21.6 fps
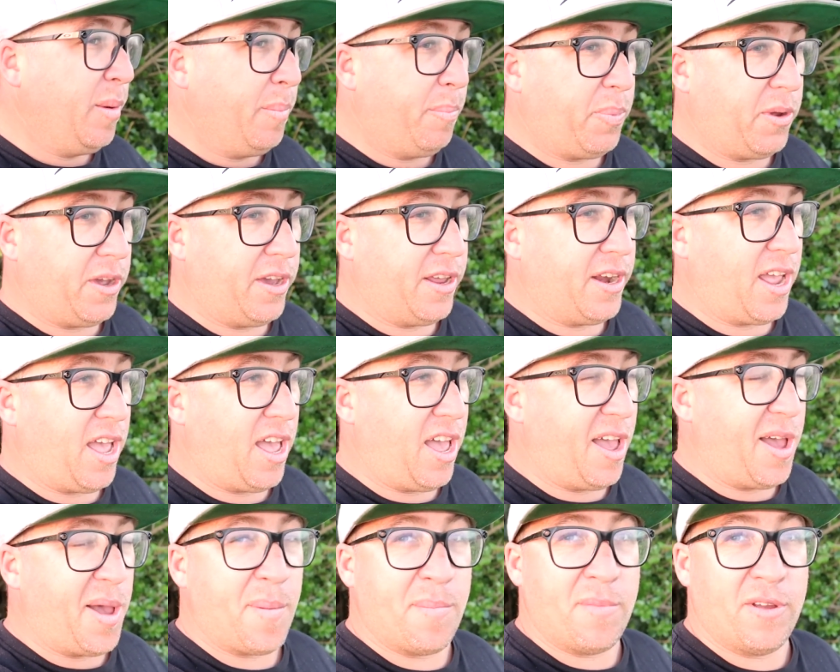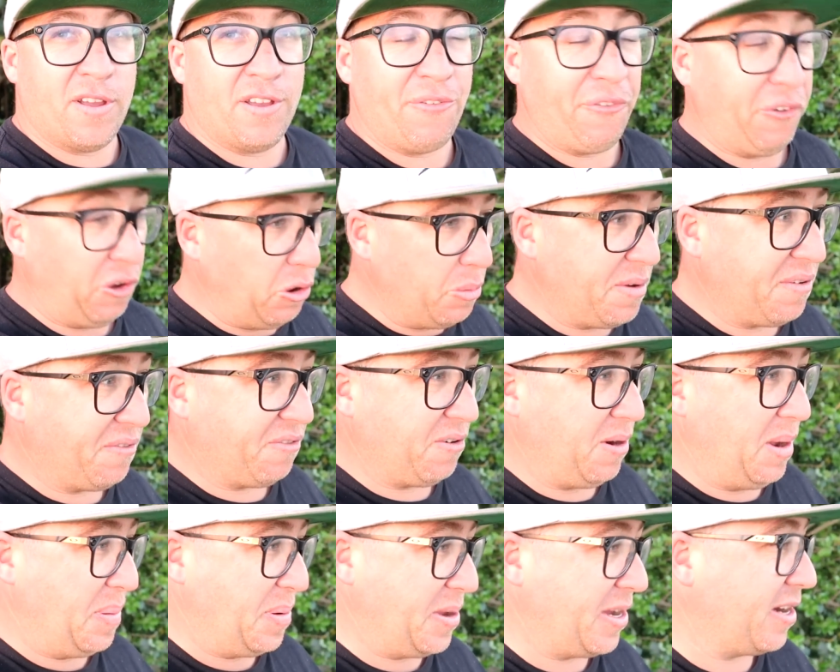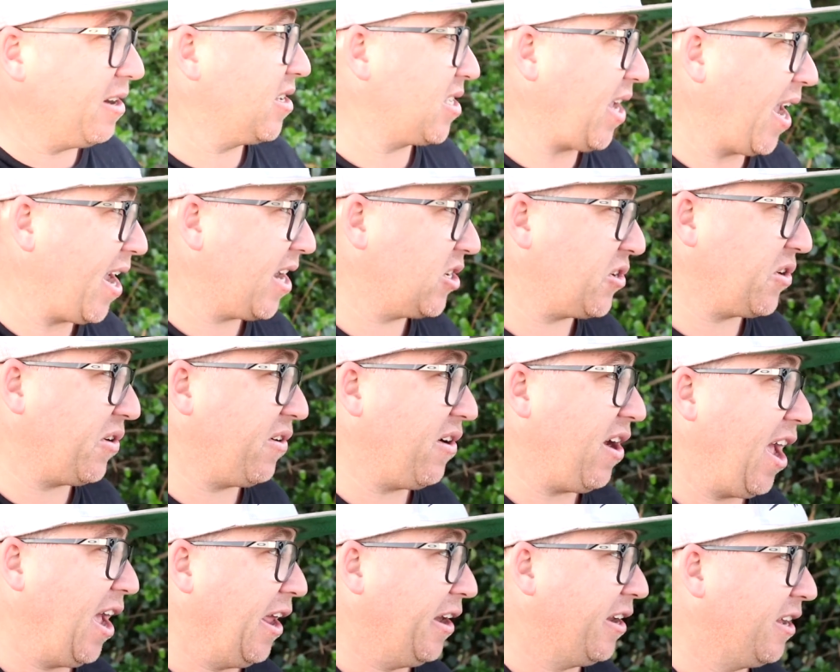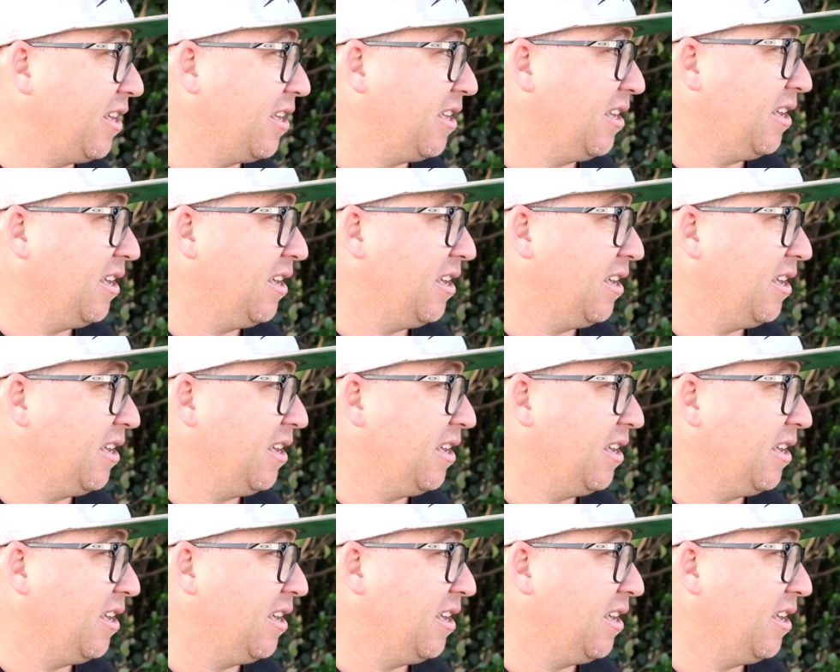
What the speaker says: but filming from up here is extra rad.